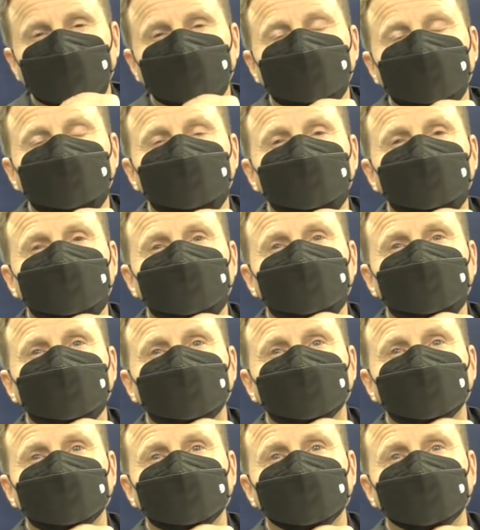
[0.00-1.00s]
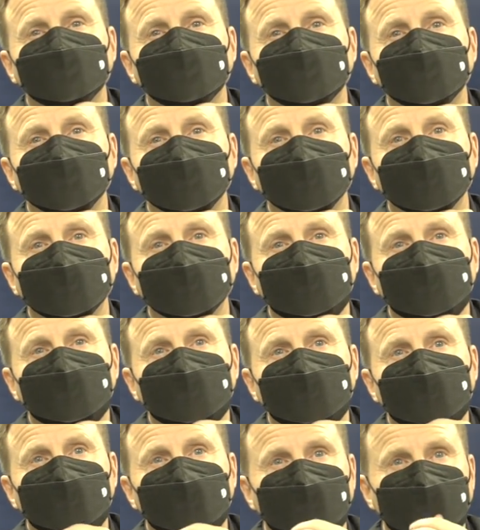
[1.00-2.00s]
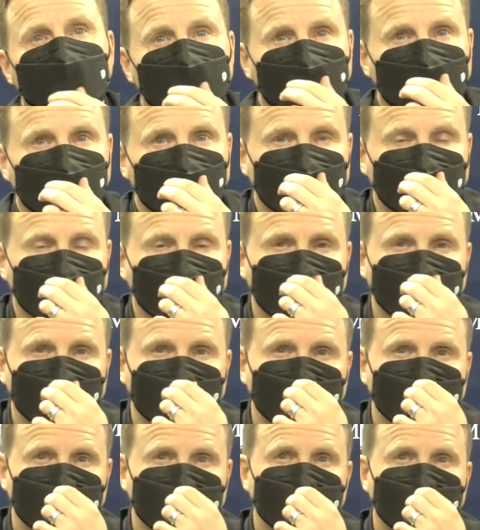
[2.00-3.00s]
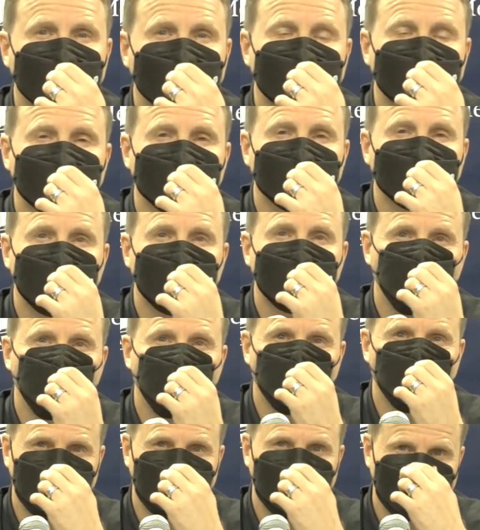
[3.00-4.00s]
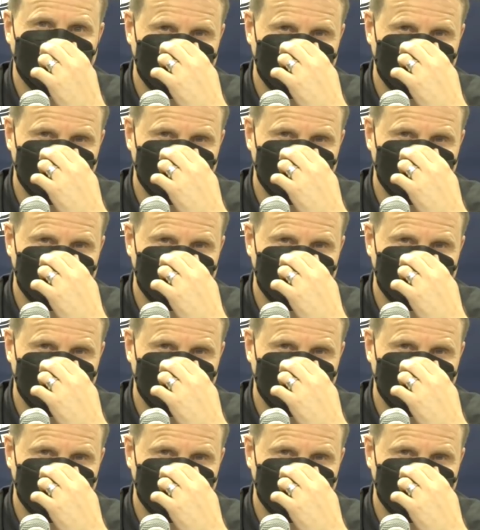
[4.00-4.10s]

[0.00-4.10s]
Russell Westbrook kind of went over to the fans and raised his arms up, hyping them up,